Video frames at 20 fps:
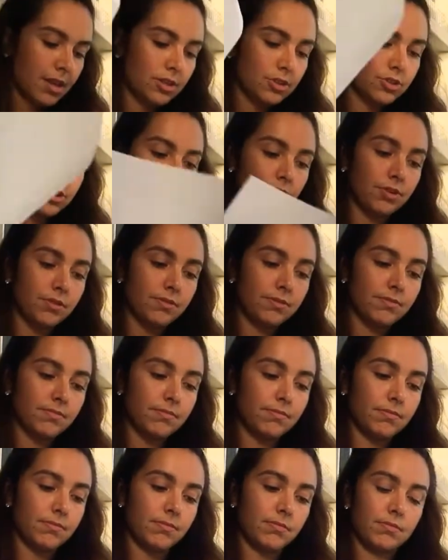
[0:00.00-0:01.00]
So
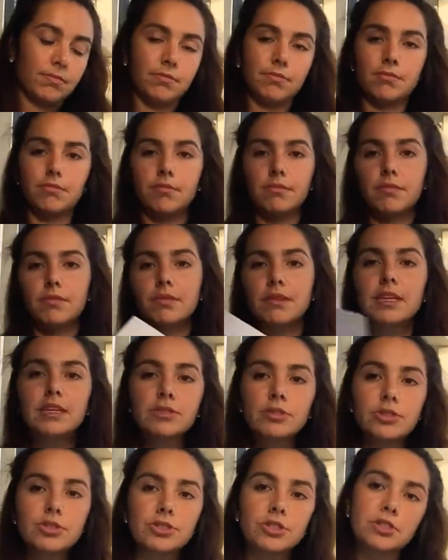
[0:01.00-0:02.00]

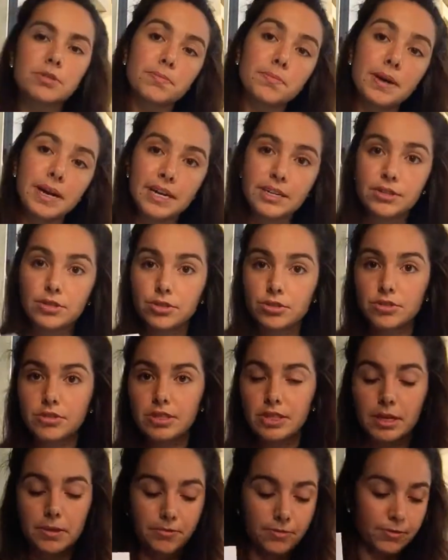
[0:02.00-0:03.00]
these are just my
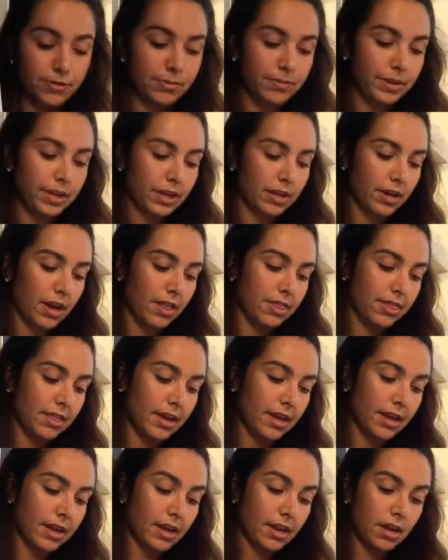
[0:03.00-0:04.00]
notes, like for me. And
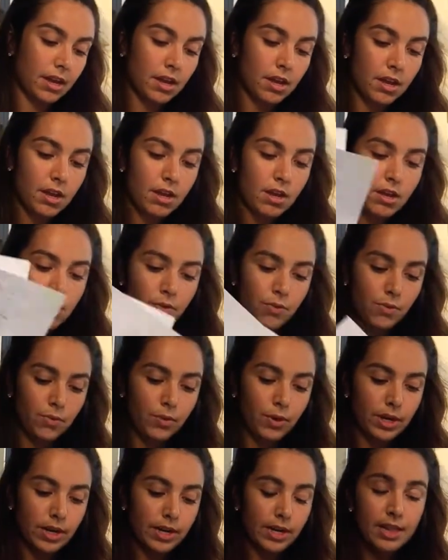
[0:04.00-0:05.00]
then
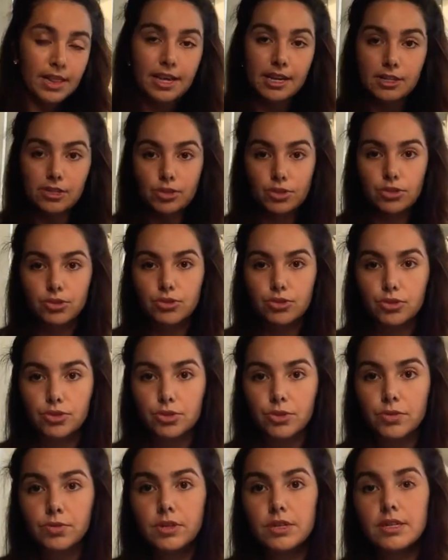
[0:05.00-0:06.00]
what I like to
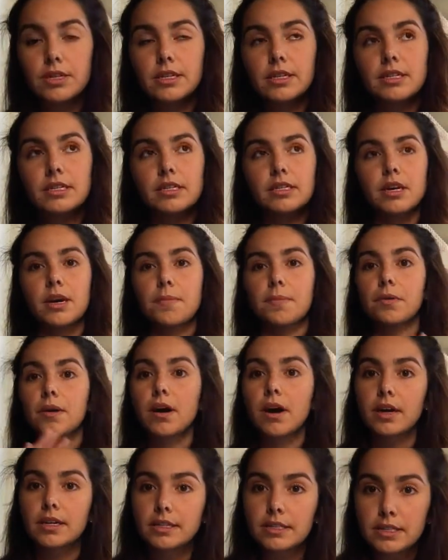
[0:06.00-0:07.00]
do is
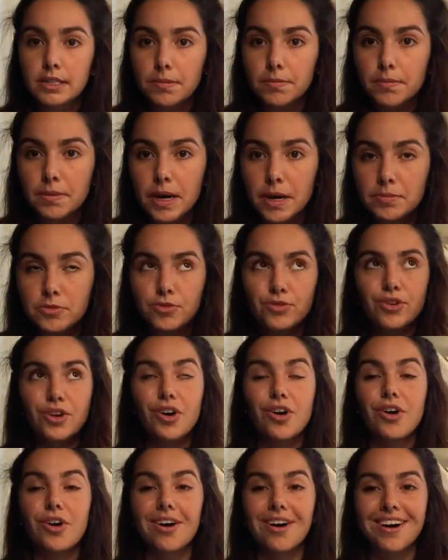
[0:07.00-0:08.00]
concept maps
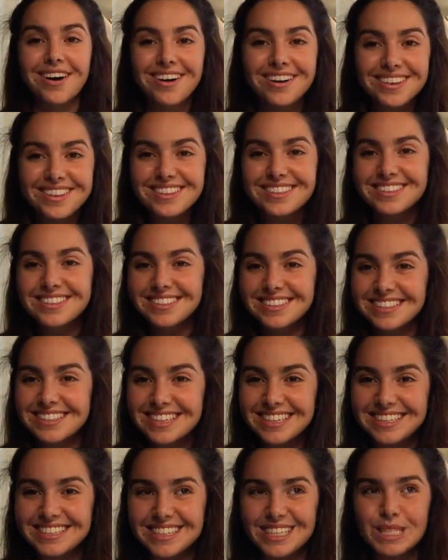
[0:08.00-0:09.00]
for all the
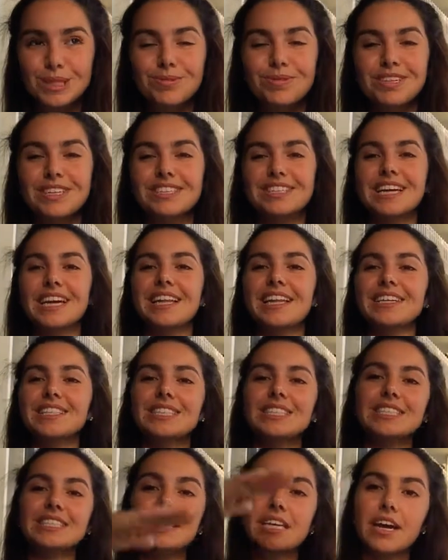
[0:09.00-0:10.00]
diseases, because I like
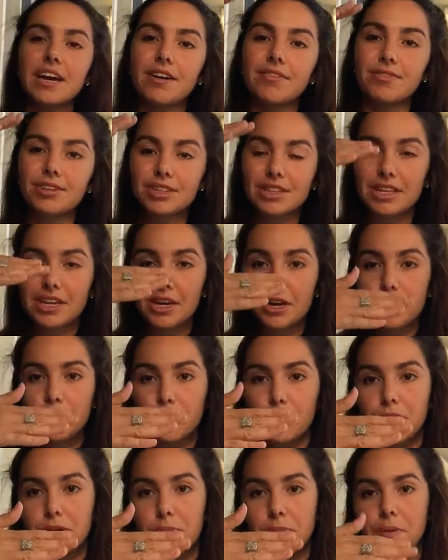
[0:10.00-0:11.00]
to see everything on
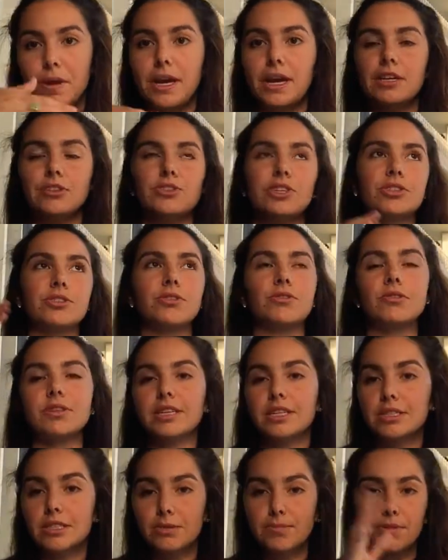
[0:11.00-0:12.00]
one page. I don't
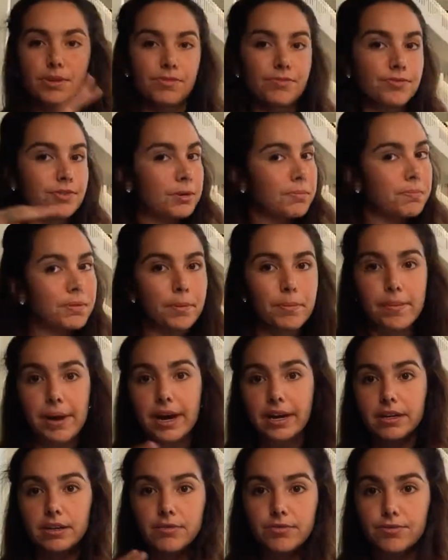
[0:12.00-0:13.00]
like to be flipping
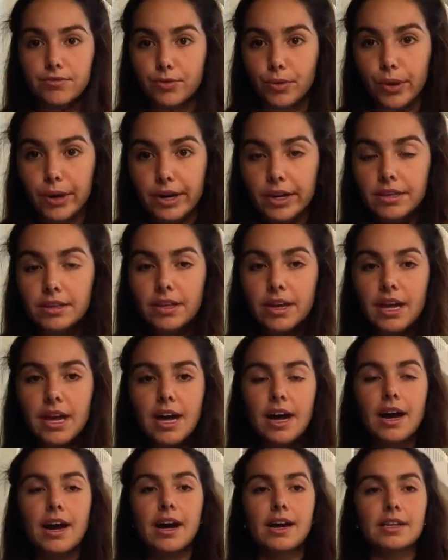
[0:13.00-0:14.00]
back and forth.
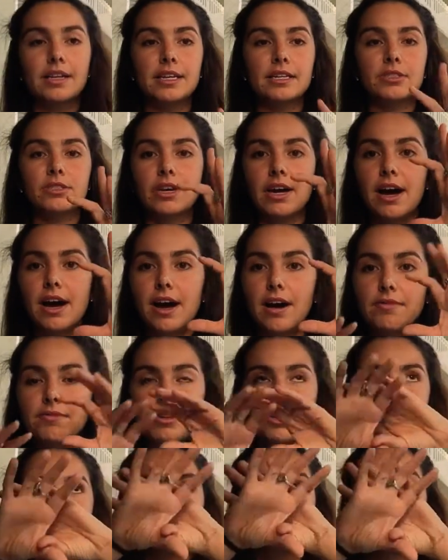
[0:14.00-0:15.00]
I like to have,
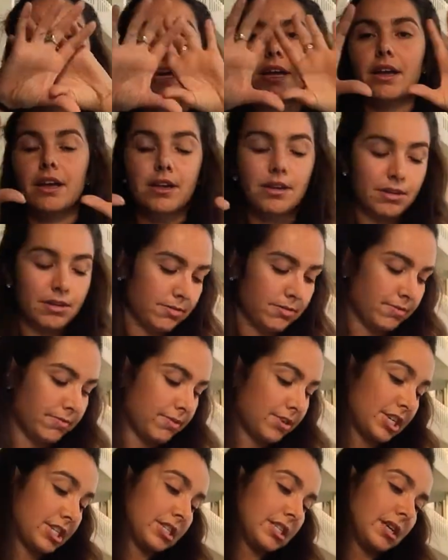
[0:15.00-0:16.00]
you know, like,
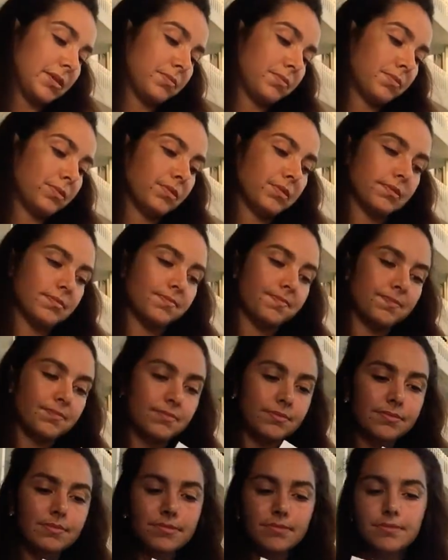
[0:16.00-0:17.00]
for example,
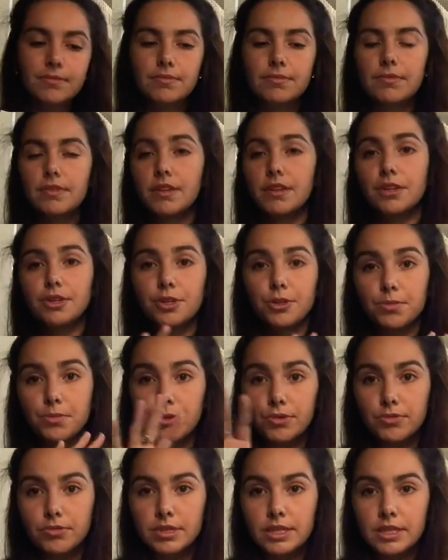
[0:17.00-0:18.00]

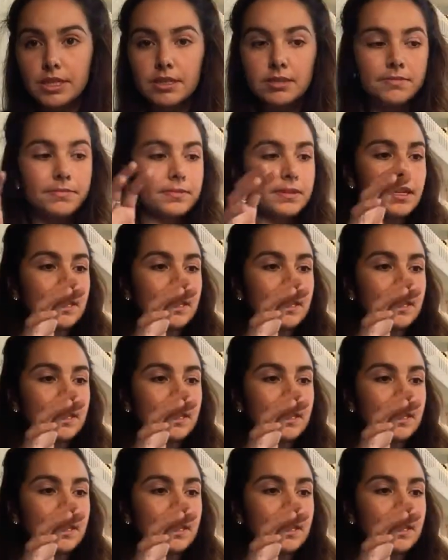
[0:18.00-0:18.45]
pneumonia.